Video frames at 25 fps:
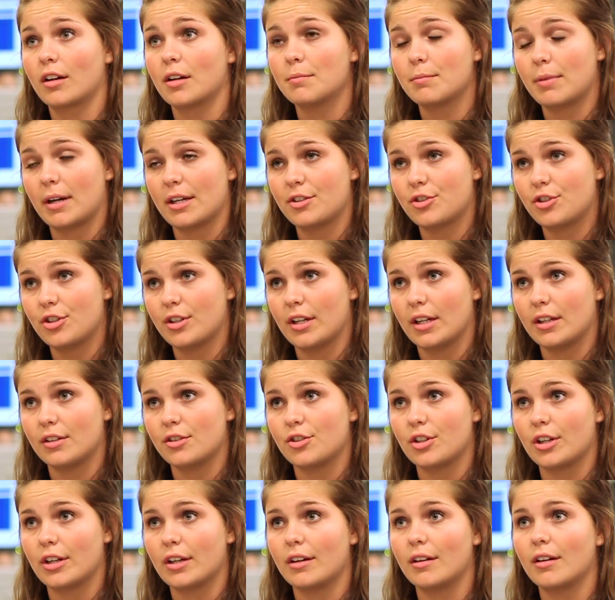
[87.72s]
combustion
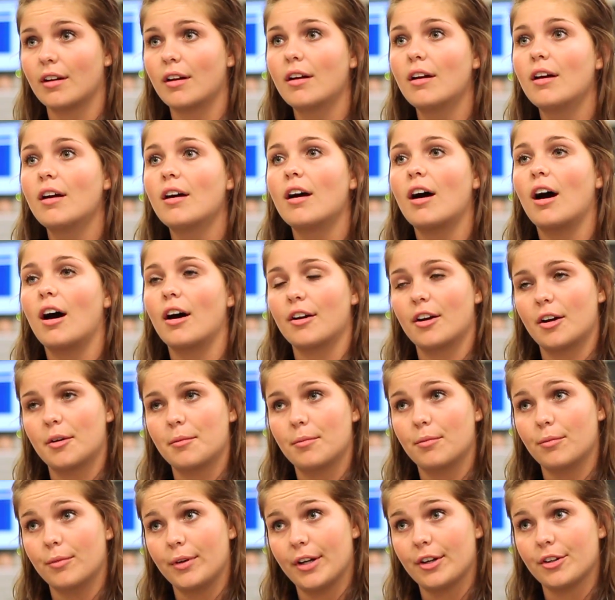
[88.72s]
engine on our
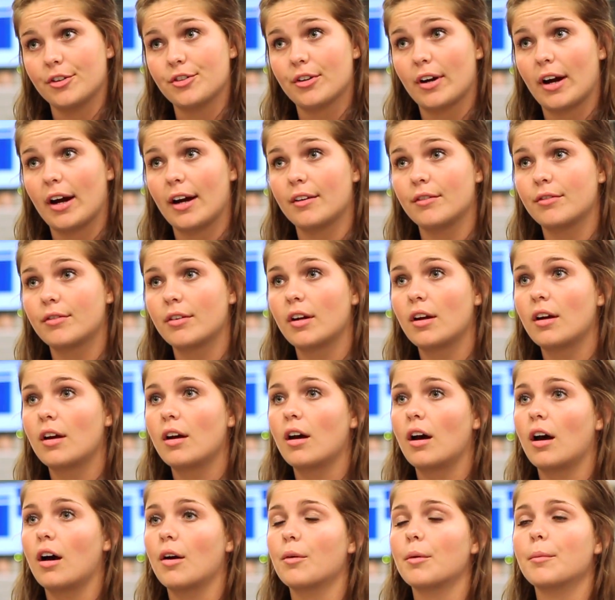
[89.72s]
rear drive.
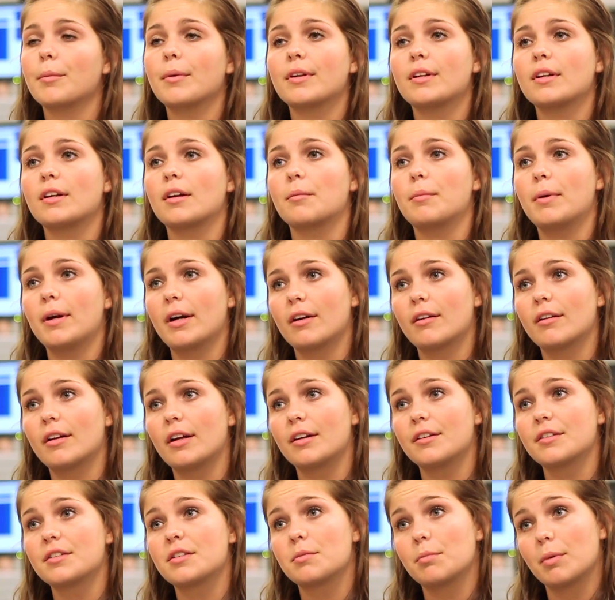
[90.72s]
We're building a
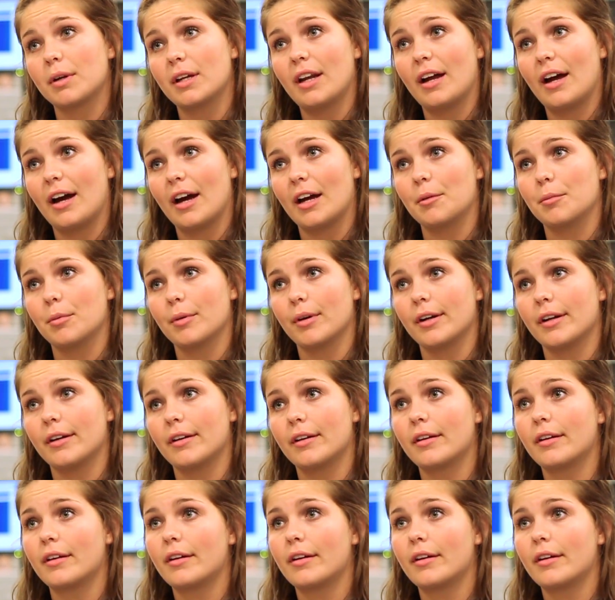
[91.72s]
parallel split hybrid,